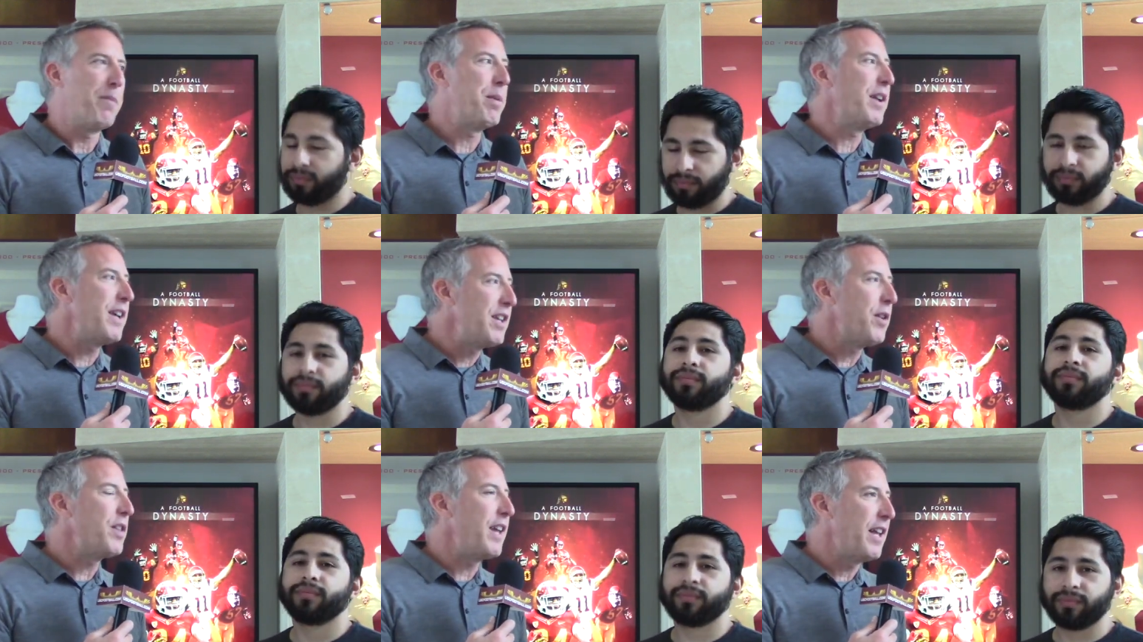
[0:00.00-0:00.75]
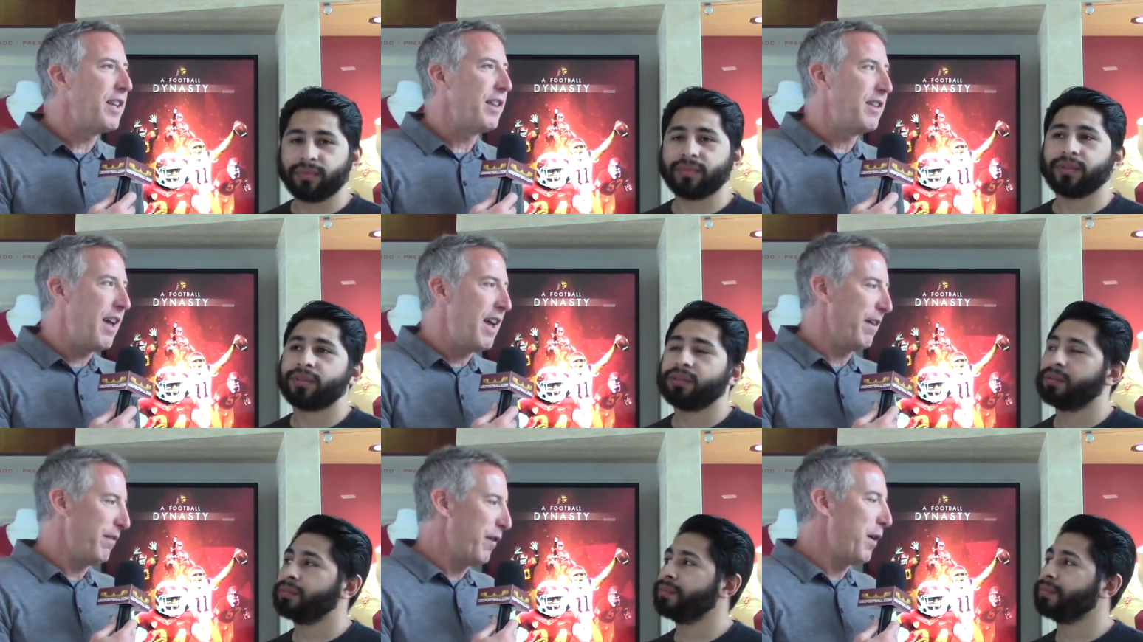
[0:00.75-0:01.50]
Speaker 1: But you know, at the end of the
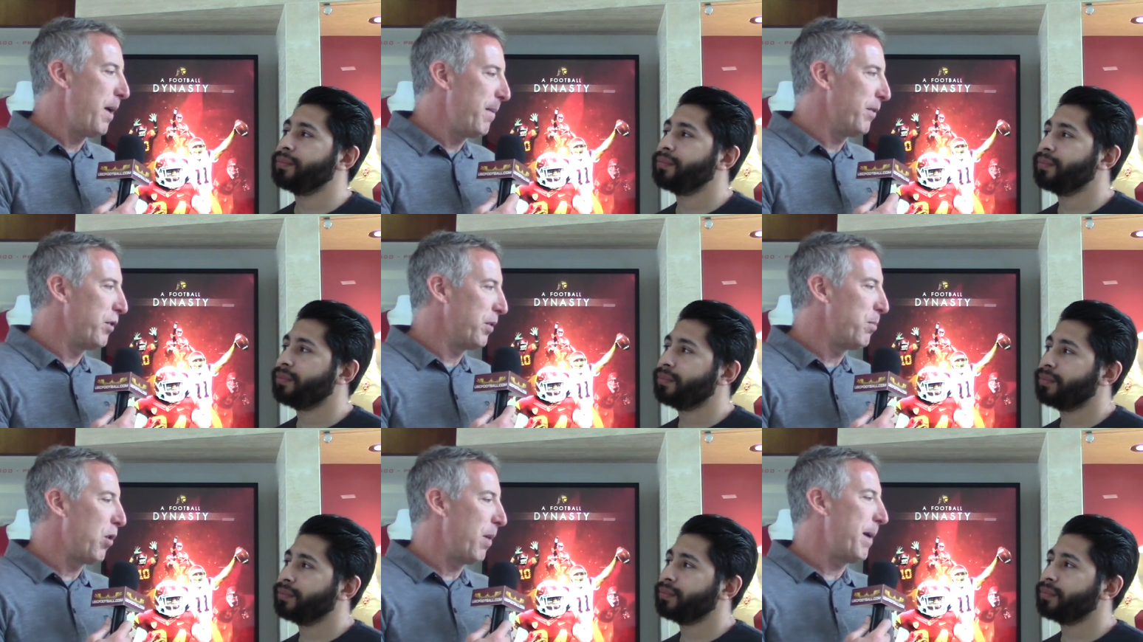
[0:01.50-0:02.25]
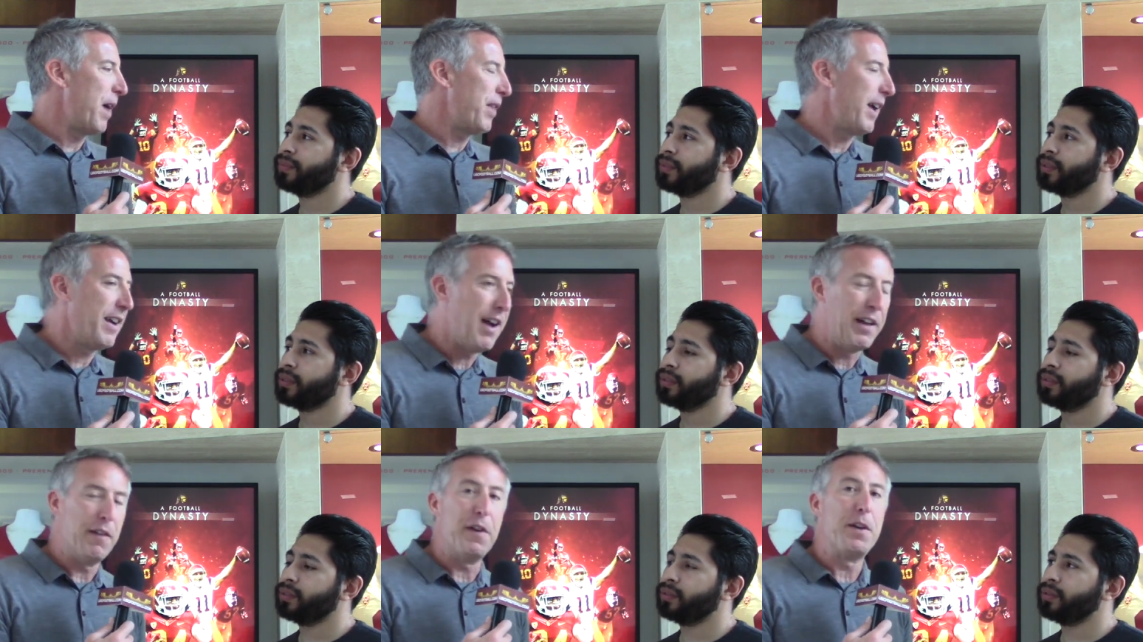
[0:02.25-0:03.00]
day, it, for him, it was more about that
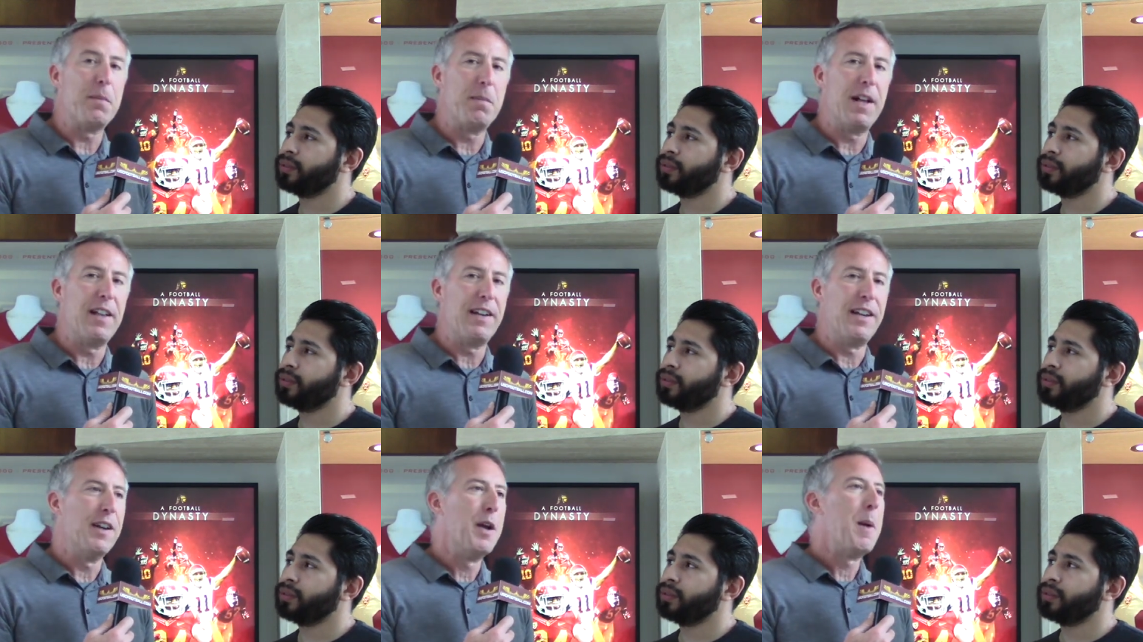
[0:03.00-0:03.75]
kind of underbelly